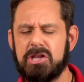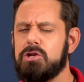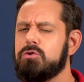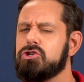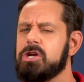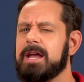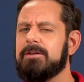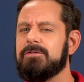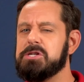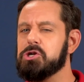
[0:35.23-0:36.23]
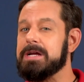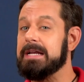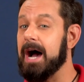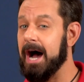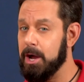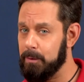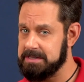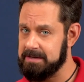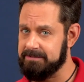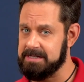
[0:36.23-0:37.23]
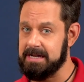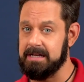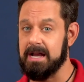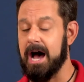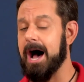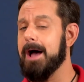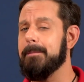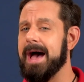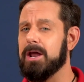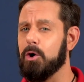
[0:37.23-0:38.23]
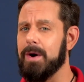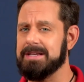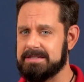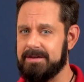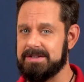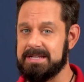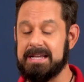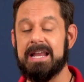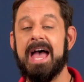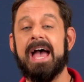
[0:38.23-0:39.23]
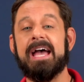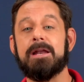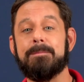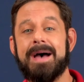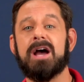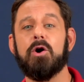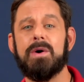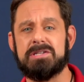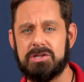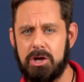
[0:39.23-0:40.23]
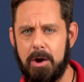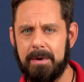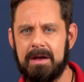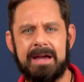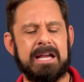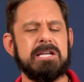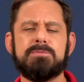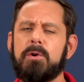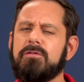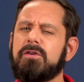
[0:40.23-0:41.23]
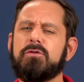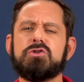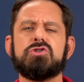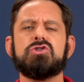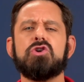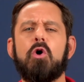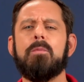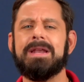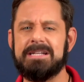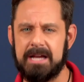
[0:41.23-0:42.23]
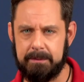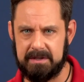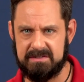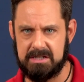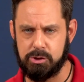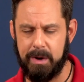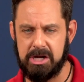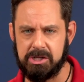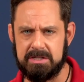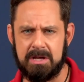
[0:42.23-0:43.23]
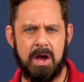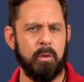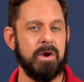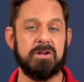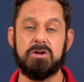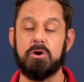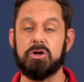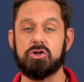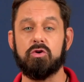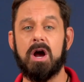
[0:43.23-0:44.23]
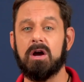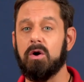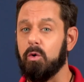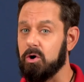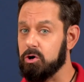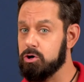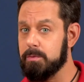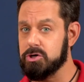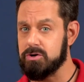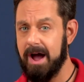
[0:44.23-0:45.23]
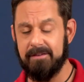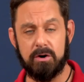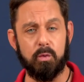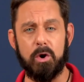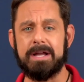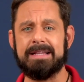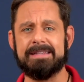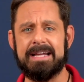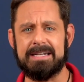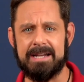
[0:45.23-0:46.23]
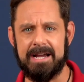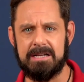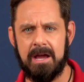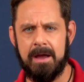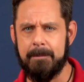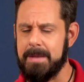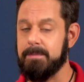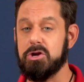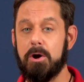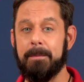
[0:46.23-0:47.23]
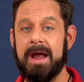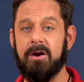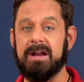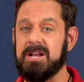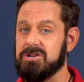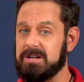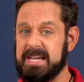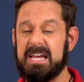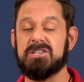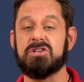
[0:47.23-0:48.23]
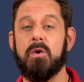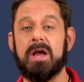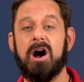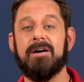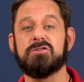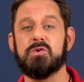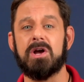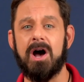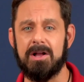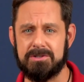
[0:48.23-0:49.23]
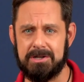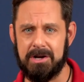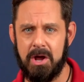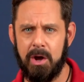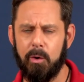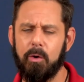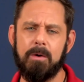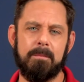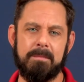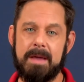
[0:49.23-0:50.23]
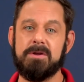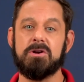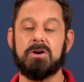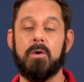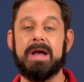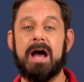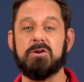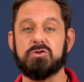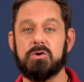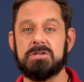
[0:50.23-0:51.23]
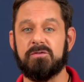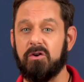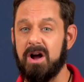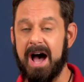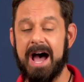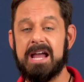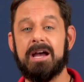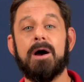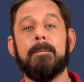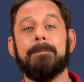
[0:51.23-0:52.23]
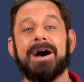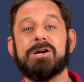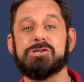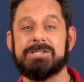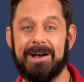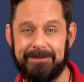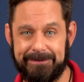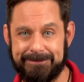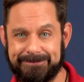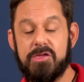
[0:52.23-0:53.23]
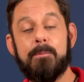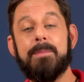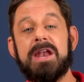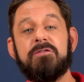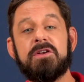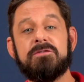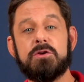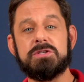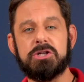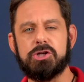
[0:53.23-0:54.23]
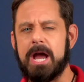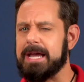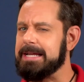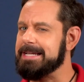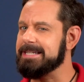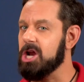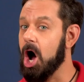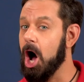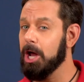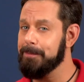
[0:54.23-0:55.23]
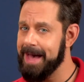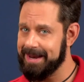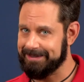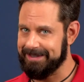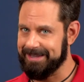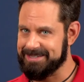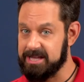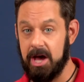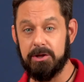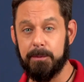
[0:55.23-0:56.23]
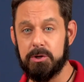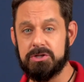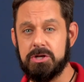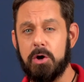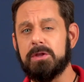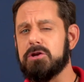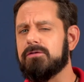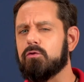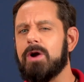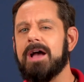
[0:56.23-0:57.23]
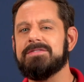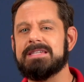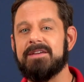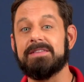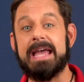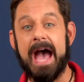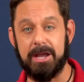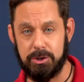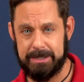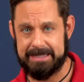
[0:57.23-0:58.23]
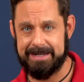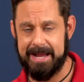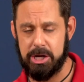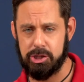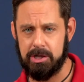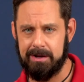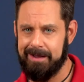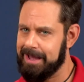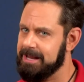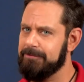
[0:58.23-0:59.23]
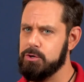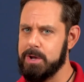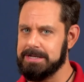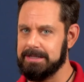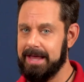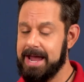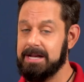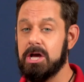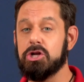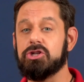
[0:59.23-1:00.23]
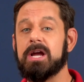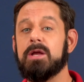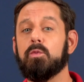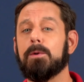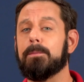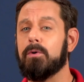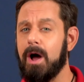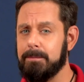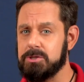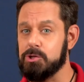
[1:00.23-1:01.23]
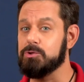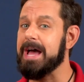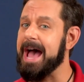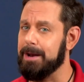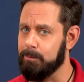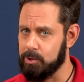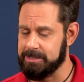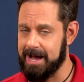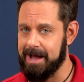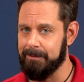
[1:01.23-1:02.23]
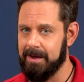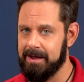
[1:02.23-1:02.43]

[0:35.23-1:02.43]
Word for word: The new check-in feature in i O S seventeen, iPadOS seventeen, and macOS Sonoma is perfect for so many types of situations. Whether you're a truck or Uber driver working late at night, maybe you're a parent and your kid is going off to a concert, or maybe you're going outdoors for a hike by yourself. The benefit of using check-in is it automatically lets the other person know that you've arrived safely at your destination. And if you get delayed, check-in will prompt you to add more time.